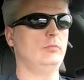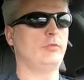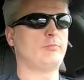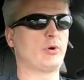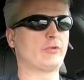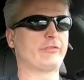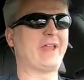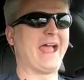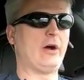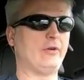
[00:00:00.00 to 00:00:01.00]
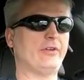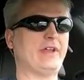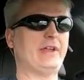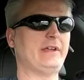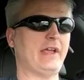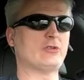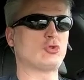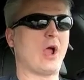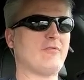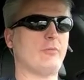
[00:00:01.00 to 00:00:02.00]
the personality and
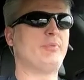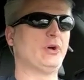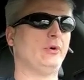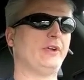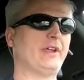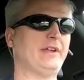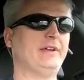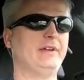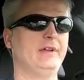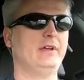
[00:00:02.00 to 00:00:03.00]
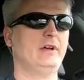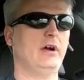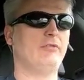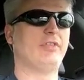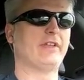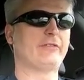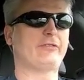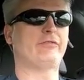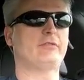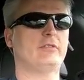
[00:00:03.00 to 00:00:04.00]
drivability of
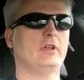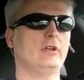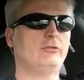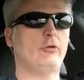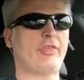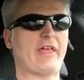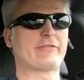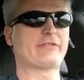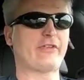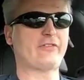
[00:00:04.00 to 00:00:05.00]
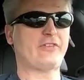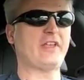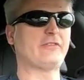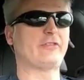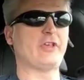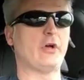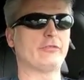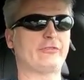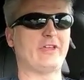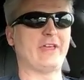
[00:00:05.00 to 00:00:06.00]
this 2016
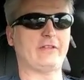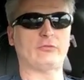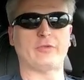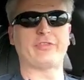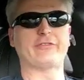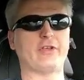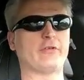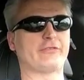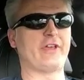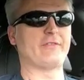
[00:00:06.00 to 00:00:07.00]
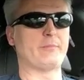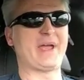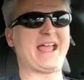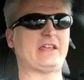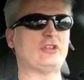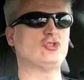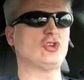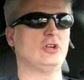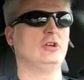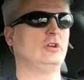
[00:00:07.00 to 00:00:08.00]
Z06 with the Z07
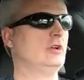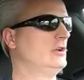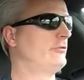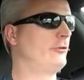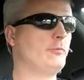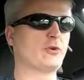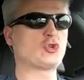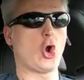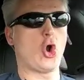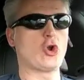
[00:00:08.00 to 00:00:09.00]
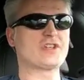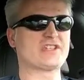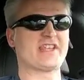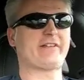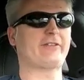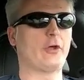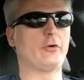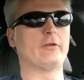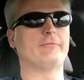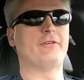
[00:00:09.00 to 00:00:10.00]
package, supercharged
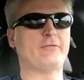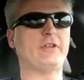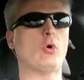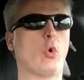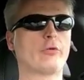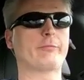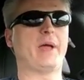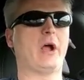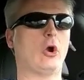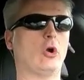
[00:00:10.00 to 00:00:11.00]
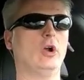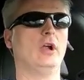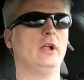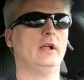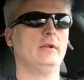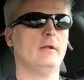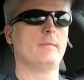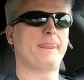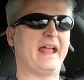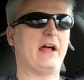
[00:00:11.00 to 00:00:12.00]
650
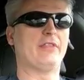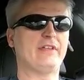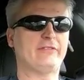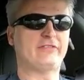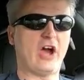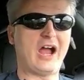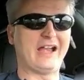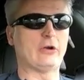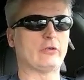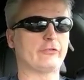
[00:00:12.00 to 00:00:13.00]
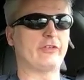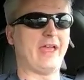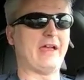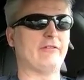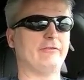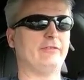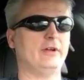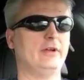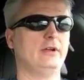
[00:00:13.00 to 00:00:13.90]
horsepower, how these tires have